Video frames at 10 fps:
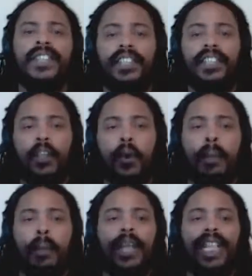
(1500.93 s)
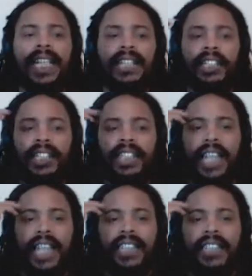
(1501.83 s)
since the whole point is to
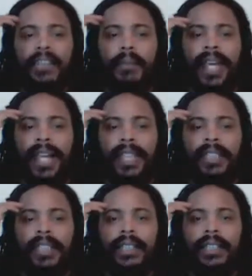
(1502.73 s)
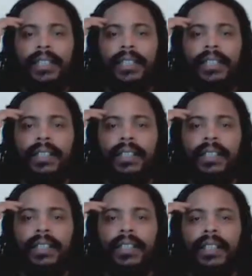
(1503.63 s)
silence the mind,
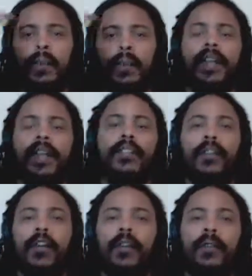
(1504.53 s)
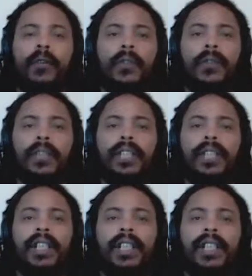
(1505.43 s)
where you go
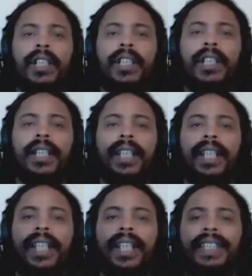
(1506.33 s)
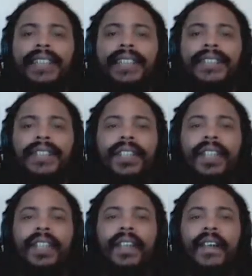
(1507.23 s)
is
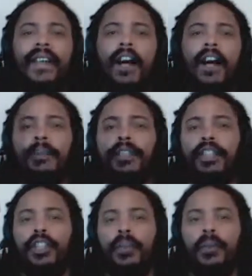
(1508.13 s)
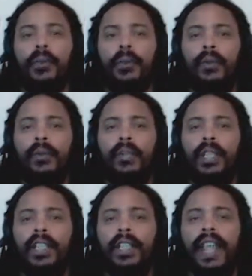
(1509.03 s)
up to you
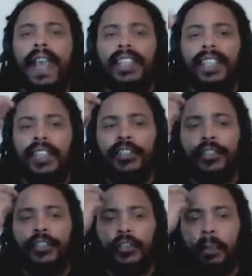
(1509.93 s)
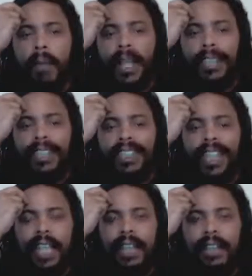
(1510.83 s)
as it concerns your
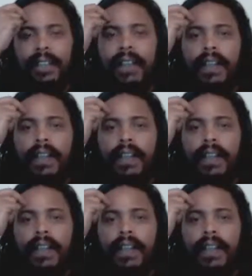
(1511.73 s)
mindset,